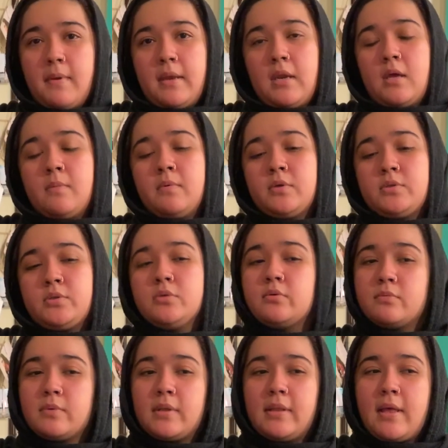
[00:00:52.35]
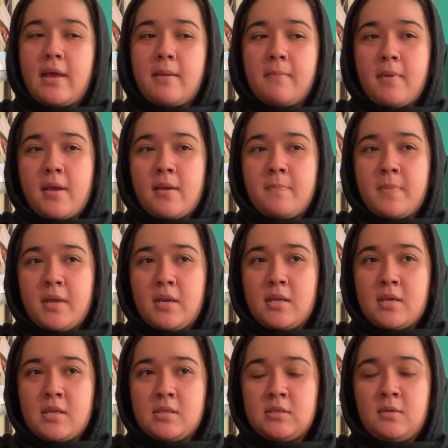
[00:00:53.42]
Being able to relay my
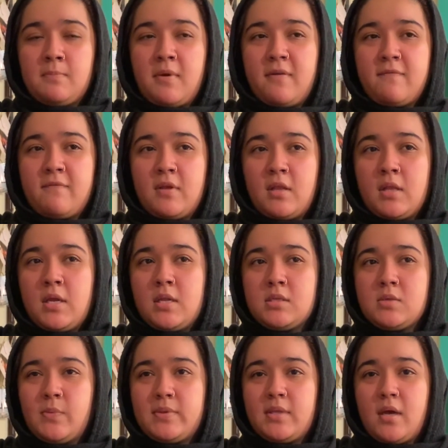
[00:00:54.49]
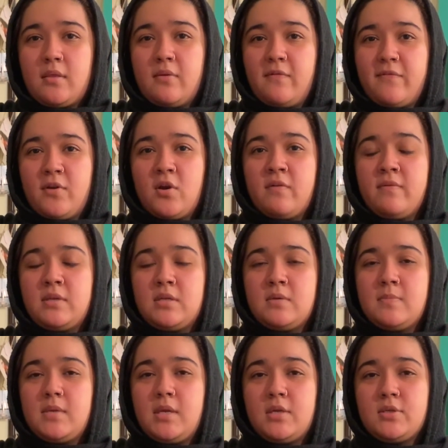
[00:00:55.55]
opinions and my feelings without the fear of
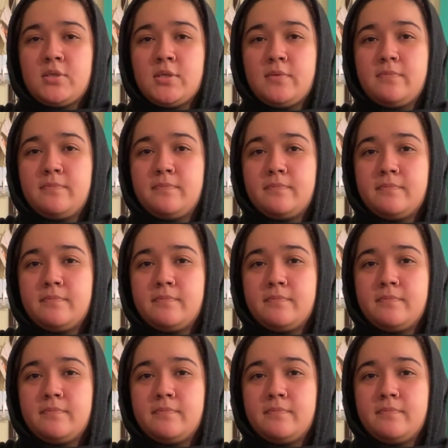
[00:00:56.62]
intimidation.